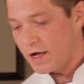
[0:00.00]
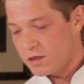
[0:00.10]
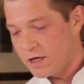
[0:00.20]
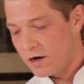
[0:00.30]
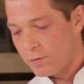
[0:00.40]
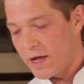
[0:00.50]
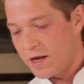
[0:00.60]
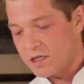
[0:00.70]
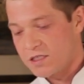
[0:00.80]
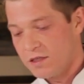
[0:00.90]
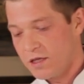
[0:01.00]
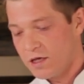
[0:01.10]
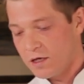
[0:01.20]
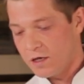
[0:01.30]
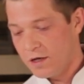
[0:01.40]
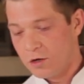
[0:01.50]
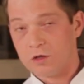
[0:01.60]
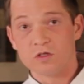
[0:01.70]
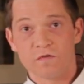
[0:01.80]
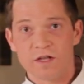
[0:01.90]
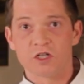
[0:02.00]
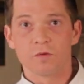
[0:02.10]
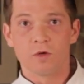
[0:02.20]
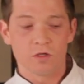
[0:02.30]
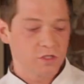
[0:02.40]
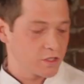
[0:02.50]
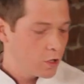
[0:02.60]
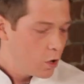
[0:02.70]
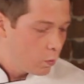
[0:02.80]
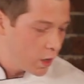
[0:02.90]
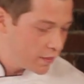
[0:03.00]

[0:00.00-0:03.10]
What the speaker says: out the aromatics in all those vegetables. While